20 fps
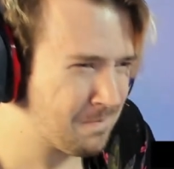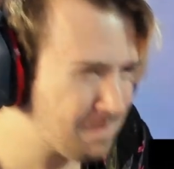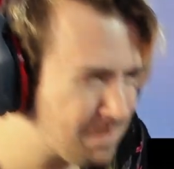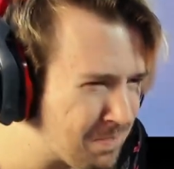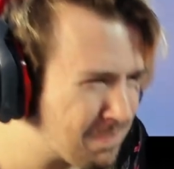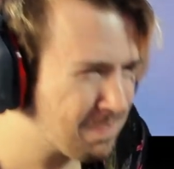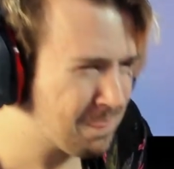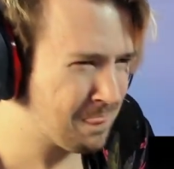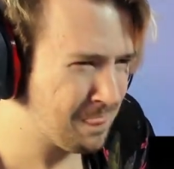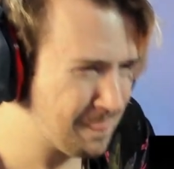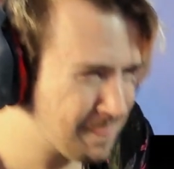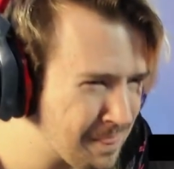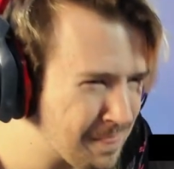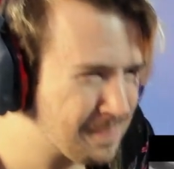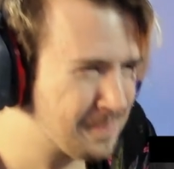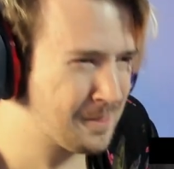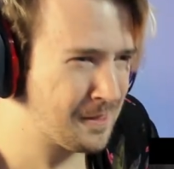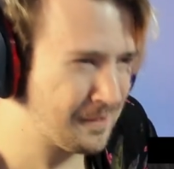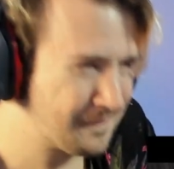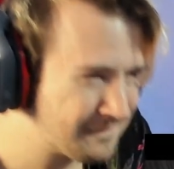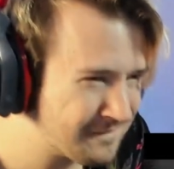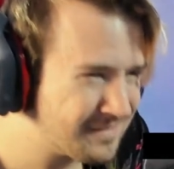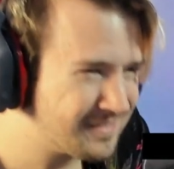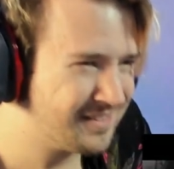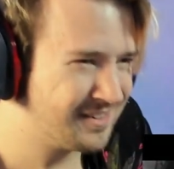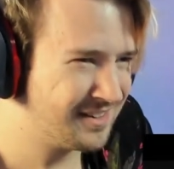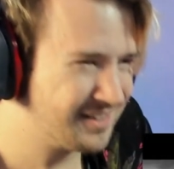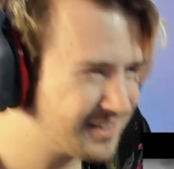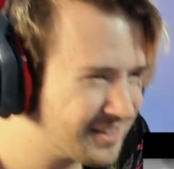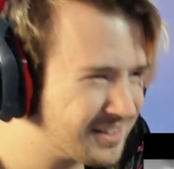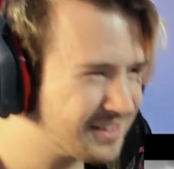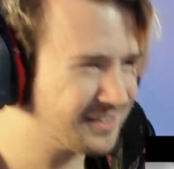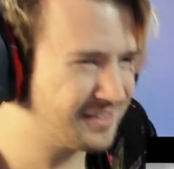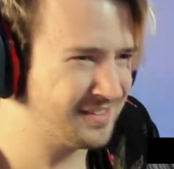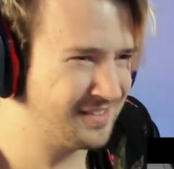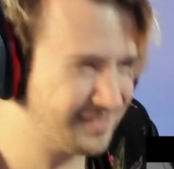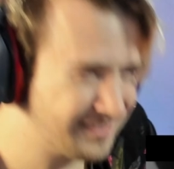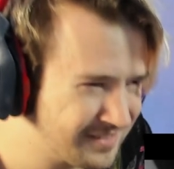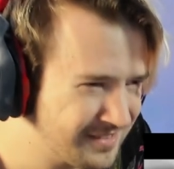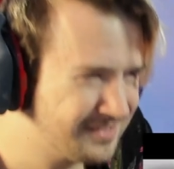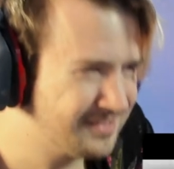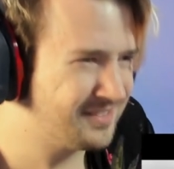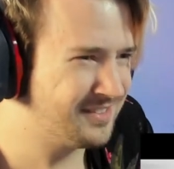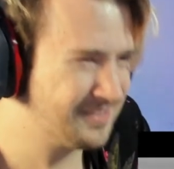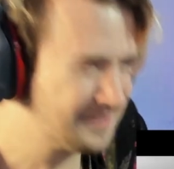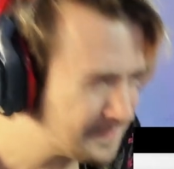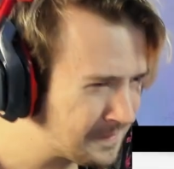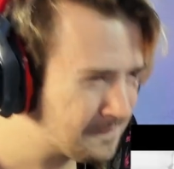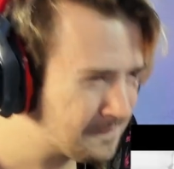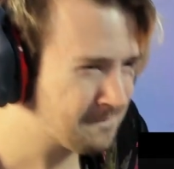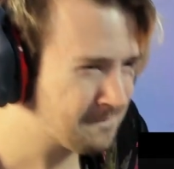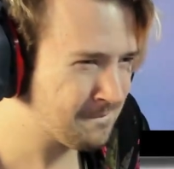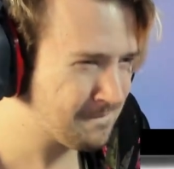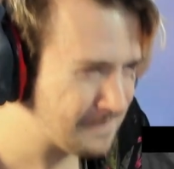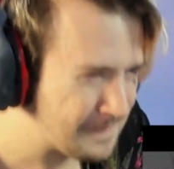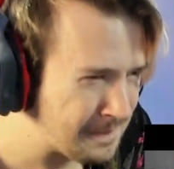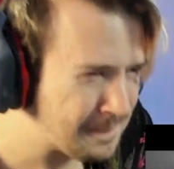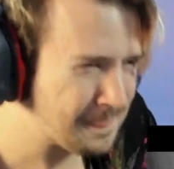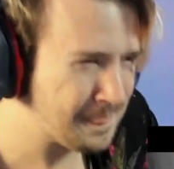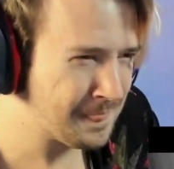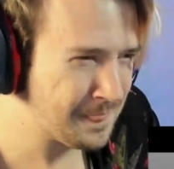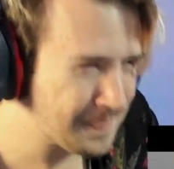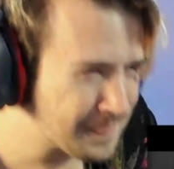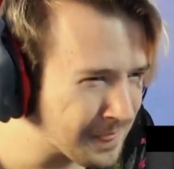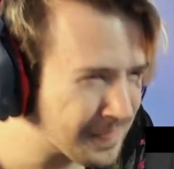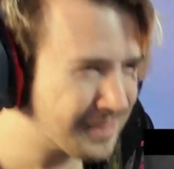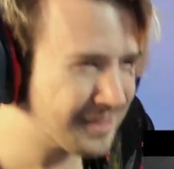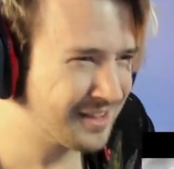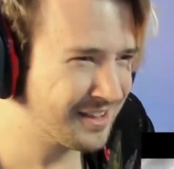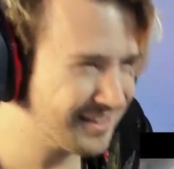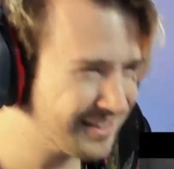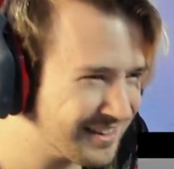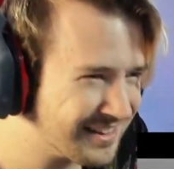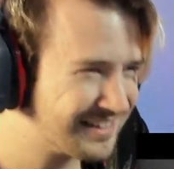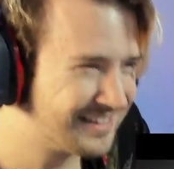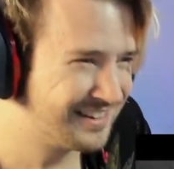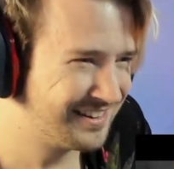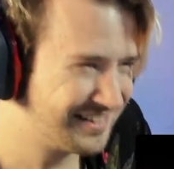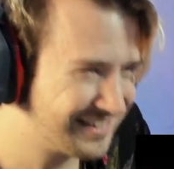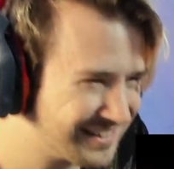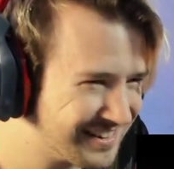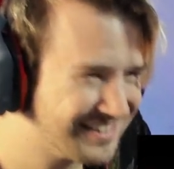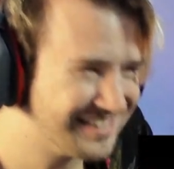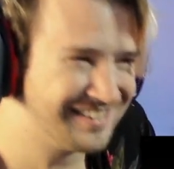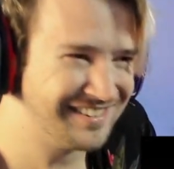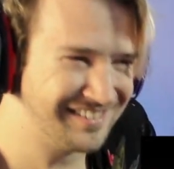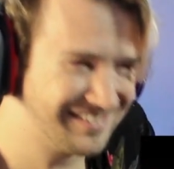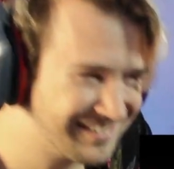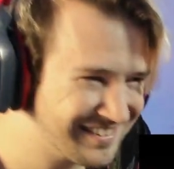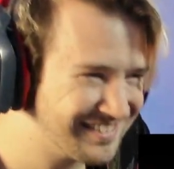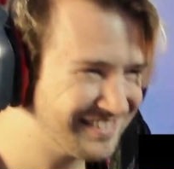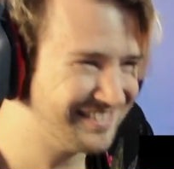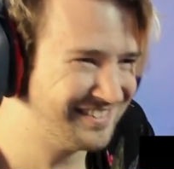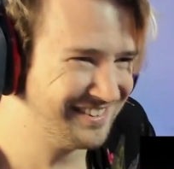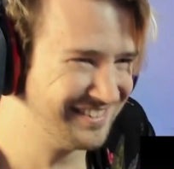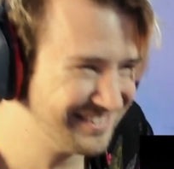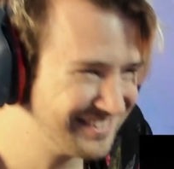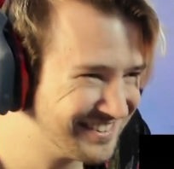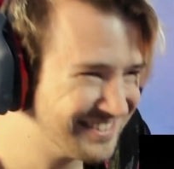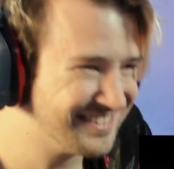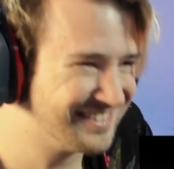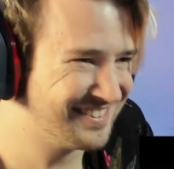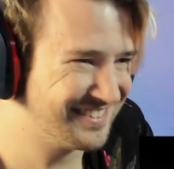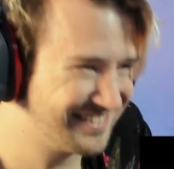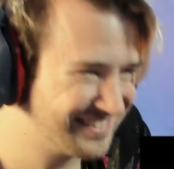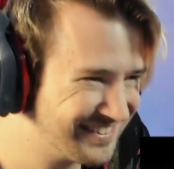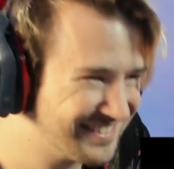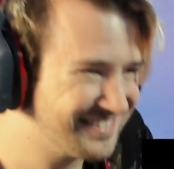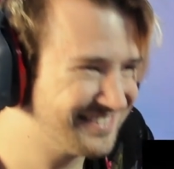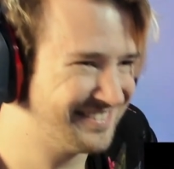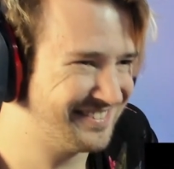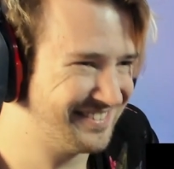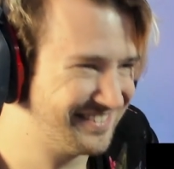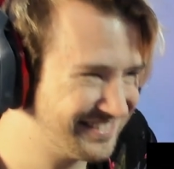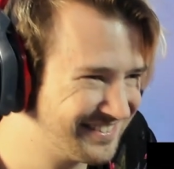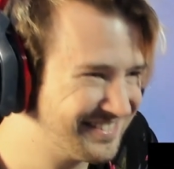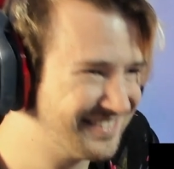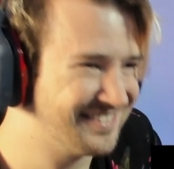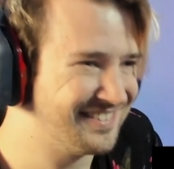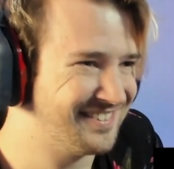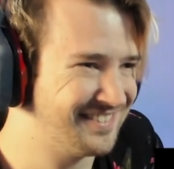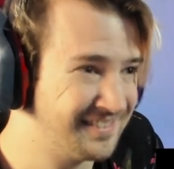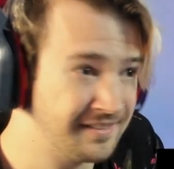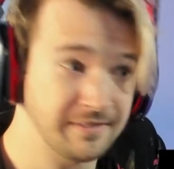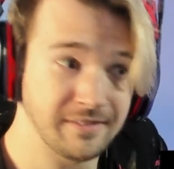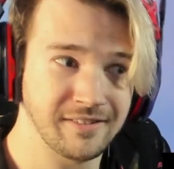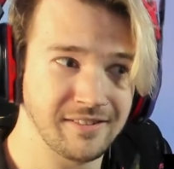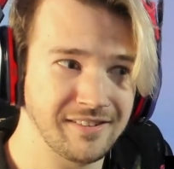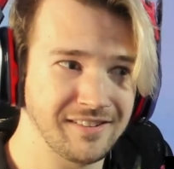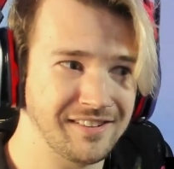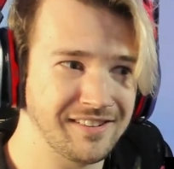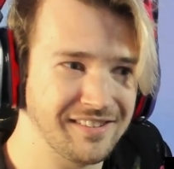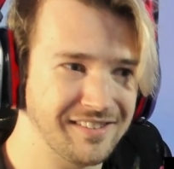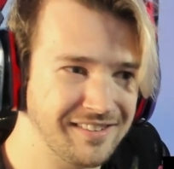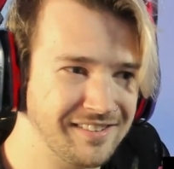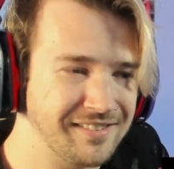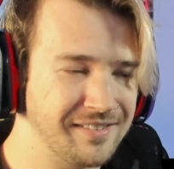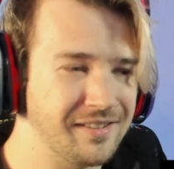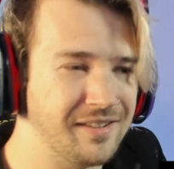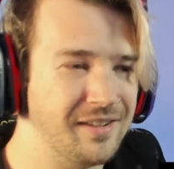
cruising over. Hockey color of the king, I'm ruling over. for you old heads till you roll dead, truth be told, because I feel you looking bright like a supernova.